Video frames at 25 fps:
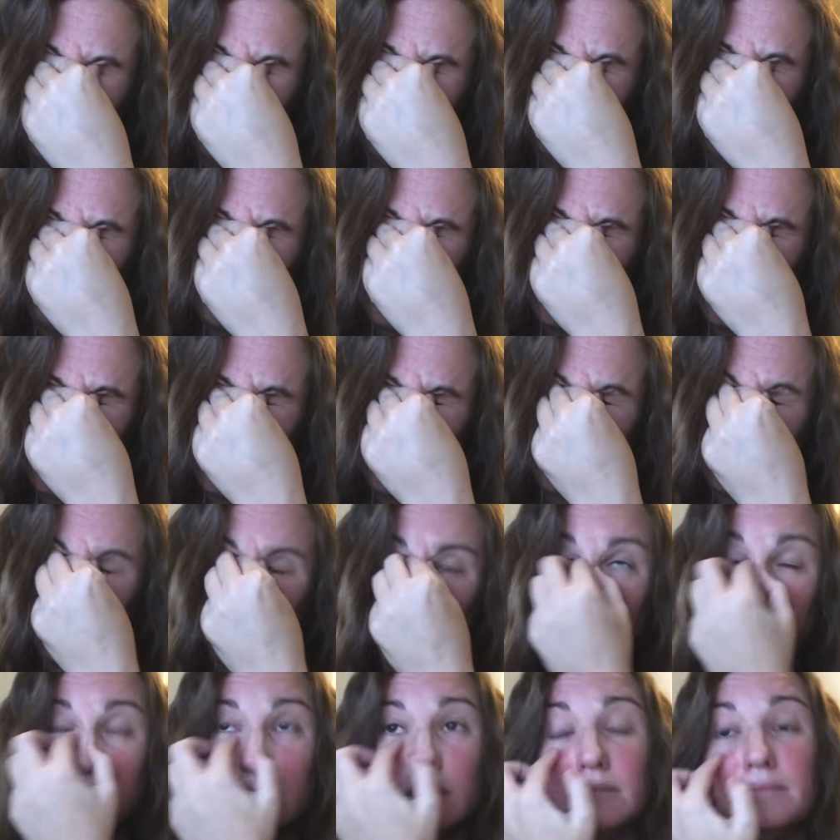fuck.
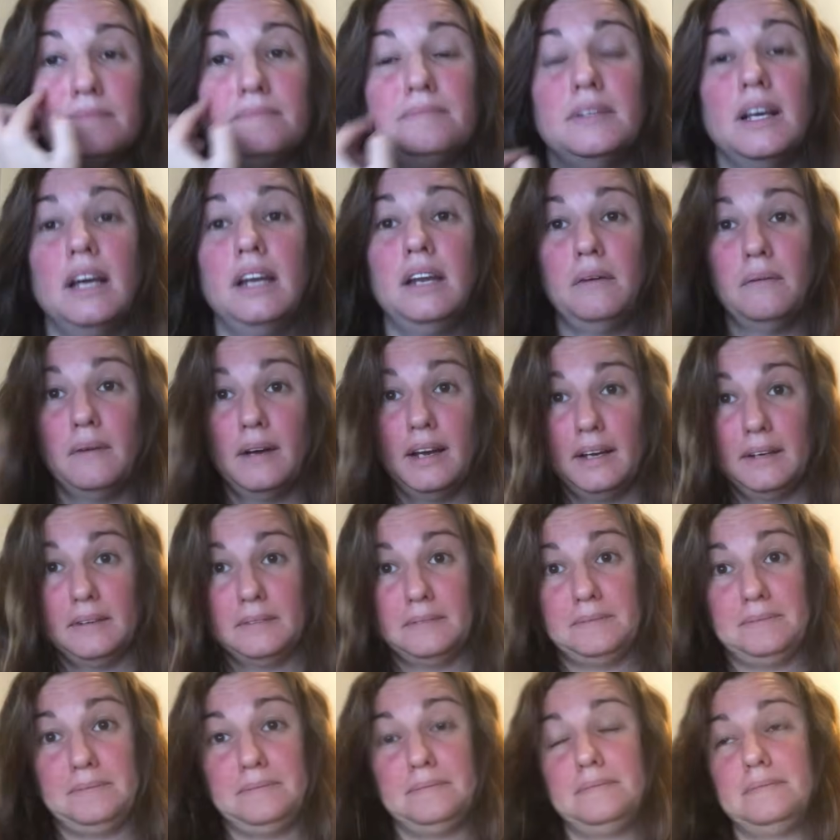Anyway,
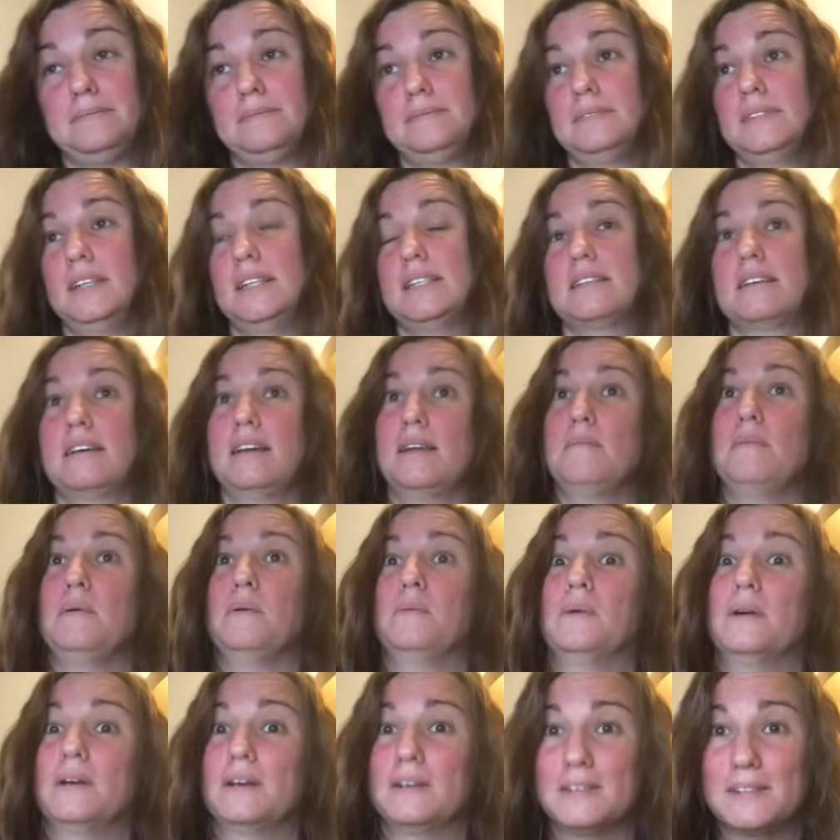it's gonna be
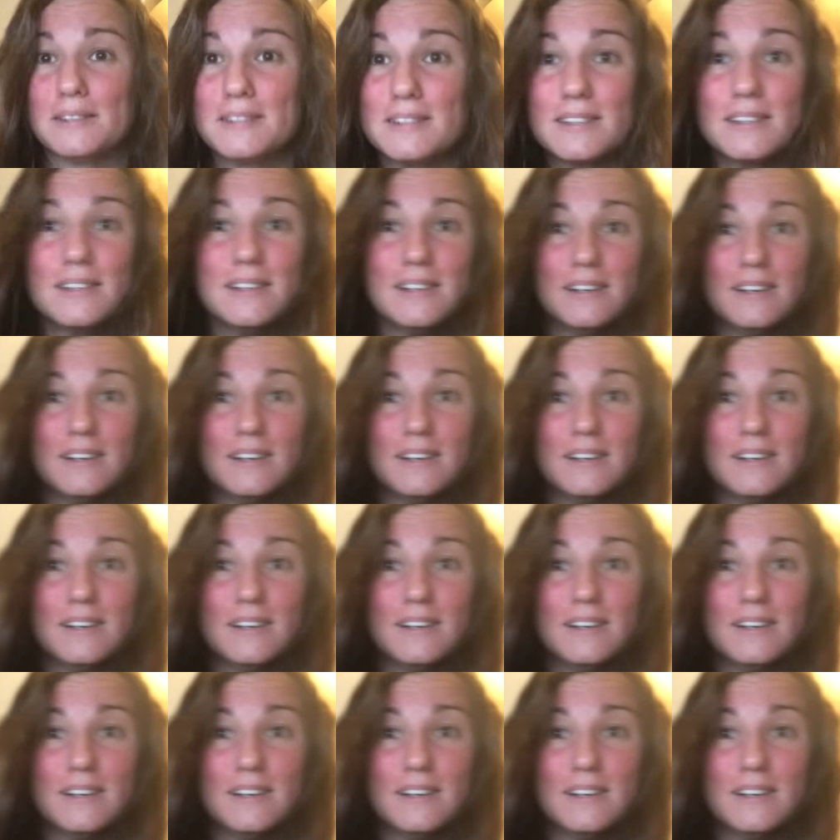worse.